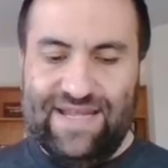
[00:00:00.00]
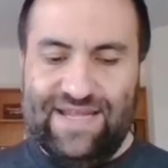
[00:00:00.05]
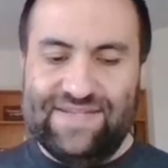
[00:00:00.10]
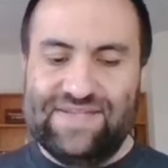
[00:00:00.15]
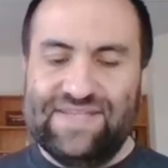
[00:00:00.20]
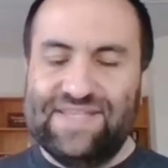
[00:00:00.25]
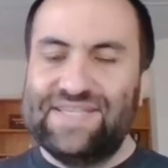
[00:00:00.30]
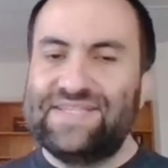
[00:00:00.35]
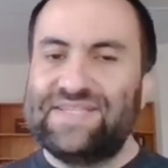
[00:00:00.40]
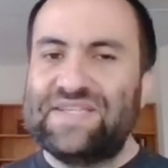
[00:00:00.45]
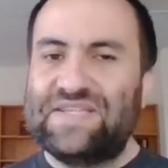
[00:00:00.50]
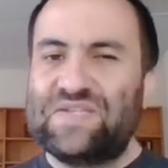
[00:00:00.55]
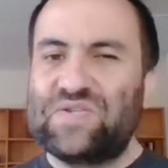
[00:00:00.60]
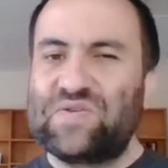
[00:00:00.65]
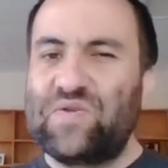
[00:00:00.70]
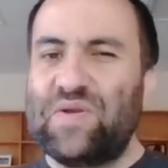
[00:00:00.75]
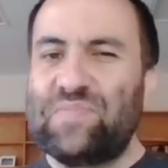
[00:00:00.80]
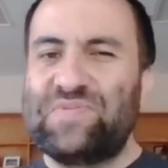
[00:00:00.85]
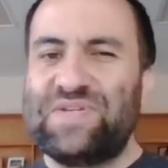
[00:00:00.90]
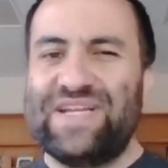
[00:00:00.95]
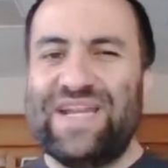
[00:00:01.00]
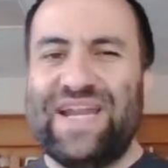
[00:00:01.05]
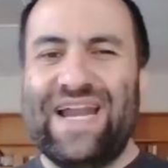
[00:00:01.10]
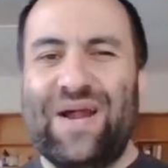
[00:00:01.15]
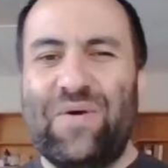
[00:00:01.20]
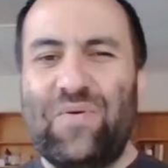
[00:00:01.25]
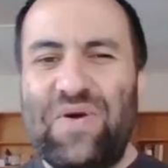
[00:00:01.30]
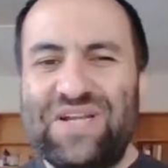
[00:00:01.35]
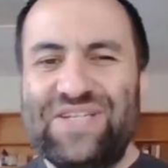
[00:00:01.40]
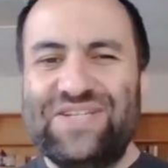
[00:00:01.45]
it's this description. And
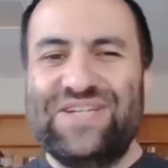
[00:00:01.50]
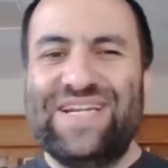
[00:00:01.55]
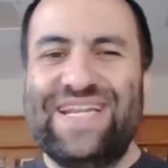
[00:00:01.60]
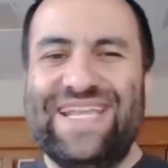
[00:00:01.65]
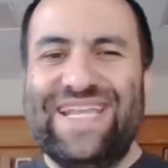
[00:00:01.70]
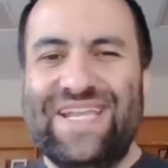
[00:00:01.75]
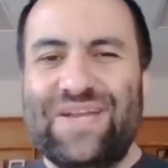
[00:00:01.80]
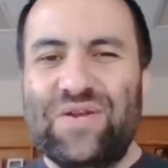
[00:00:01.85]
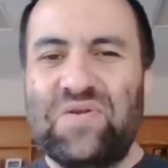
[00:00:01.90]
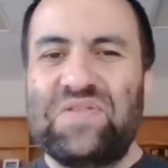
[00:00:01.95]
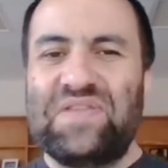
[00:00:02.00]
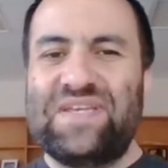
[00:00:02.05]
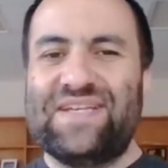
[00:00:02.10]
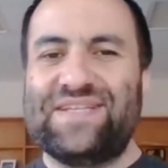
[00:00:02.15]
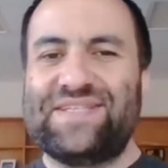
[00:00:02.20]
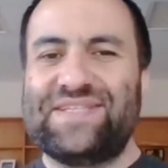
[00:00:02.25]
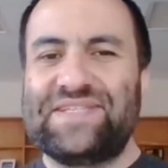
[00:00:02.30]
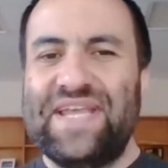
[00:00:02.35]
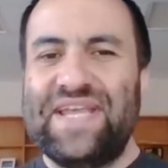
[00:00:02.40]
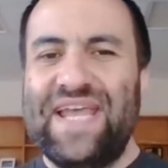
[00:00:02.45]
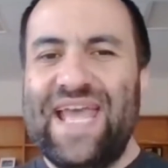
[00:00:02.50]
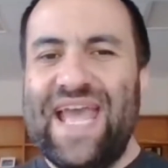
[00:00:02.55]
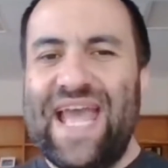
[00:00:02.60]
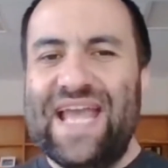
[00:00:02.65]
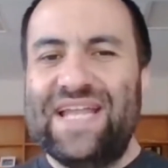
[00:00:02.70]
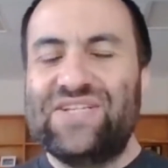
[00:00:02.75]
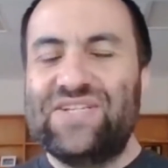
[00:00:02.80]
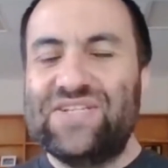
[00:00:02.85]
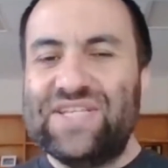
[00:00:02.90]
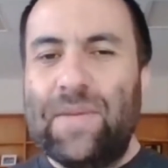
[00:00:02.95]
I want you to hear this
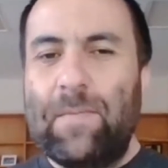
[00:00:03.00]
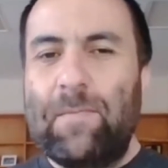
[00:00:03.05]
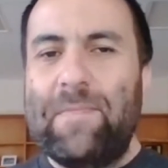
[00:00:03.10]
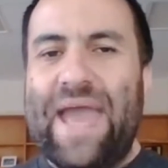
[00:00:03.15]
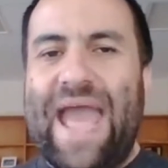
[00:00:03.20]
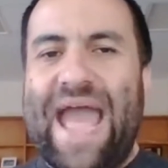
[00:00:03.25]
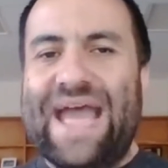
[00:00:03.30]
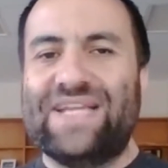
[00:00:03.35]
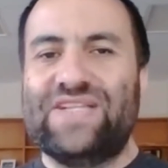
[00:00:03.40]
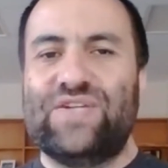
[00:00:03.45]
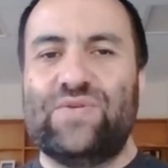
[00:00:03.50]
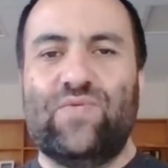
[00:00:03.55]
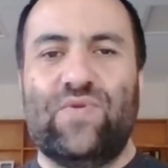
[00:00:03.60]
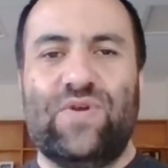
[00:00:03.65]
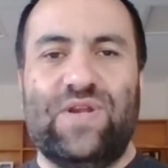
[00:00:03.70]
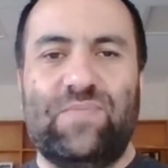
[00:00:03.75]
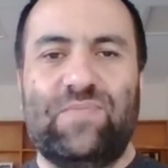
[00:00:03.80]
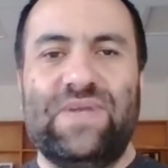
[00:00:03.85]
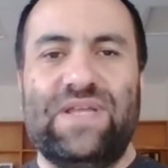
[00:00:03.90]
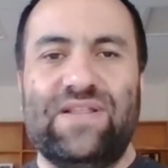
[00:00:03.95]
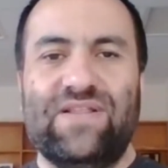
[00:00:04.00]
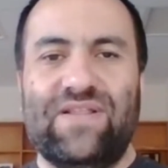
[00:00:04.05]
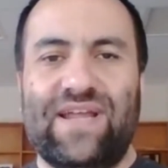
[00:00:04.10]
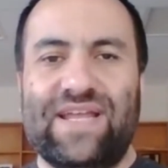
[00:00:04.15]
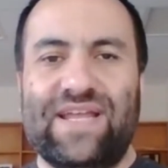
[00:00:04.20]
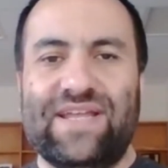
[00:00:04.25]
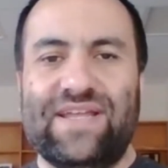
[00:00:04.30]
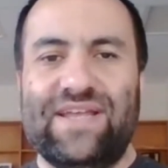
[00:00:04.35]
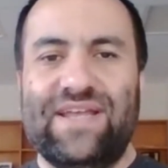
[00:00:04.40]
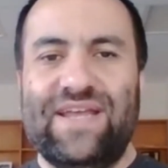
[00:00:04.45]
and just imagine what it'd be
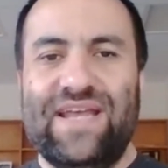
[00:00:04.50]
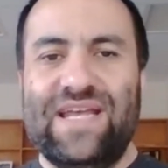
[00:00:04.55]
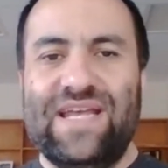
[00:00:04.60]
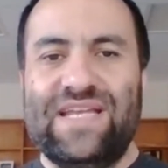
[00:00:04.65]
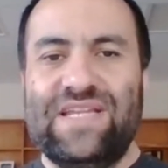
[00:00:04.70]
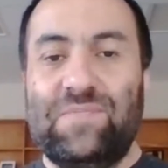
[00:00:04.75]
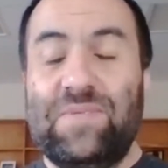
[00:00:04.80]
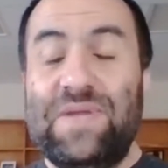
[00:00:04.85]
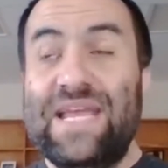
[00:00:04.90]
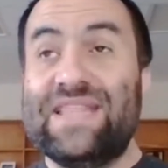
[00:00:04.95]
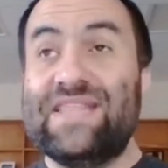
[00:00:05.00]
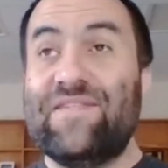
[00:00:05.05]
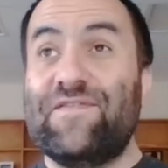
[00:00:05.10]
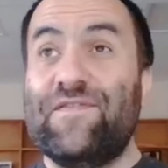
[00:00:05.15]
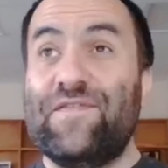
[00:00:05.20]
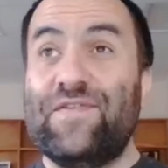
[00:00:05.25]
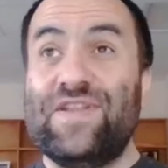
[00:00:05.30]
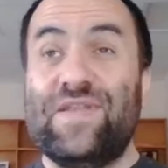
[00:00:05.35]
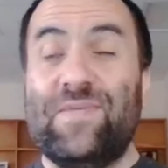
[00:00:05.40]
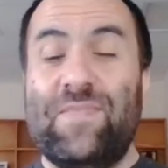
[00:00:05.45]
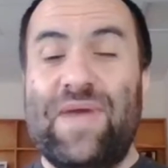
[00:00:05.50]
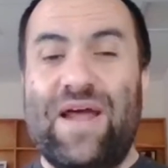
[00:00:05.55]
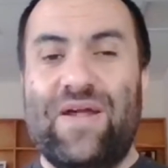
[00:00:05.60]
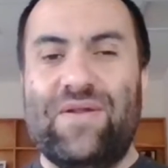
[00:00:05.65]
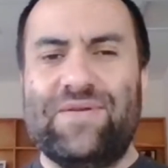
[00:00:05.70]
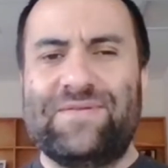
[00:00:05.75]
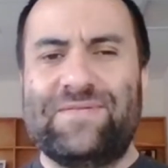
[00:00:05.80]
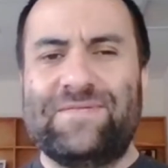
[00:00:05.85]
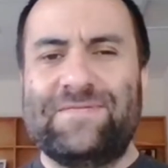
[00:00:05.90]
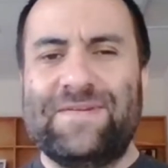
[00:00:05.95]
like to be at the foot of the
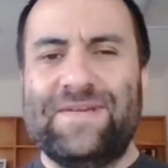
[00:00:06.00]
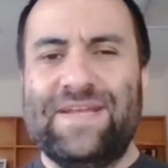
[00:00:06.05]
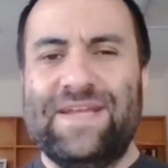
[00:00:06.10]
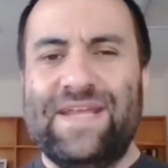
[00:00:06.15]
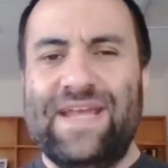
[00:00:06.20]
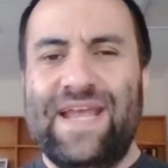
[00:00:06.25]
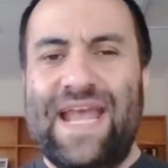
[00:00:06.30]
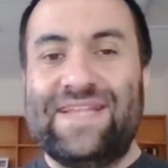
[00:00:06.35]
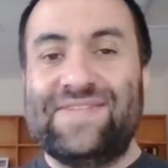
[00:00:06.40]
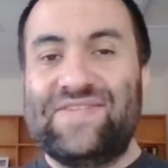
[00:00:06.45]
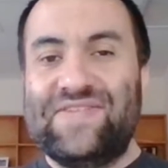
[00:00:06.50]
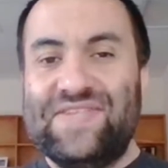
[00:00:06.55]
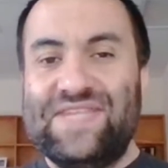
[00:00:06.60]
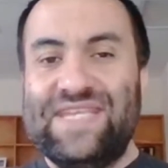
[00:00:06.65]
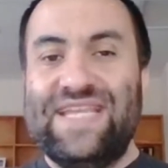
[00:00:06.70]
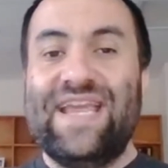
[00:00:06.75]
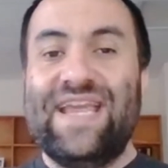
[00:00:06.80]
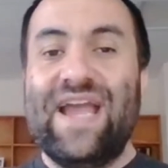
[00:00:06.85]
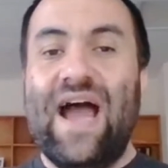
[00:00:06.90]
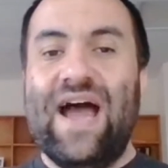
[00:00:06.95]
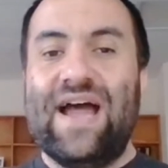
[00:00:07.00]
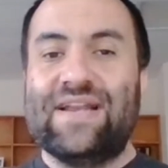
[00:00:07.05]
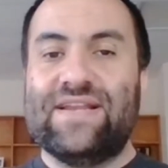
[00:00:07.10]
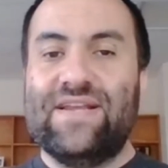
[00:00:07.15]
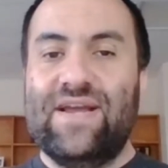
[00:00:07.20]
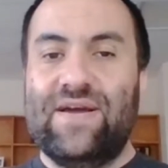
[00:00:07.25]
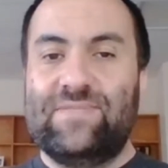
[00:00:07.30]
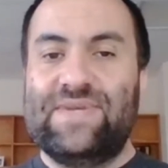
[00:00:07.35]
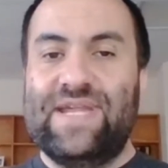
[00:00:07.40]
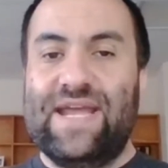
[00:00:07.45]
mountain and see God
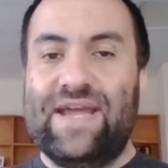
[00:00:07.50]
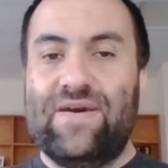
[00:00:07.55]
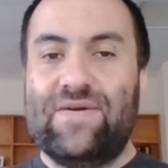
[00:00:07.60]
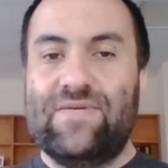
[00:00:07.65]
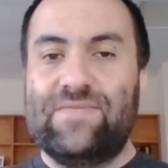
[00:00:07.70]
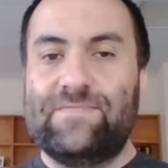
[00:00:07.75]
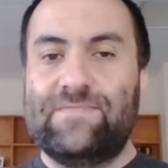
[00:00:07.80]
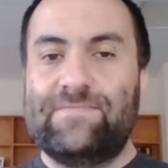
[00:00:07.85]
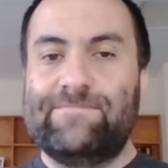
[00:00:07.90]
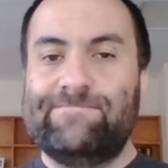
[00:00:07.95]
come down.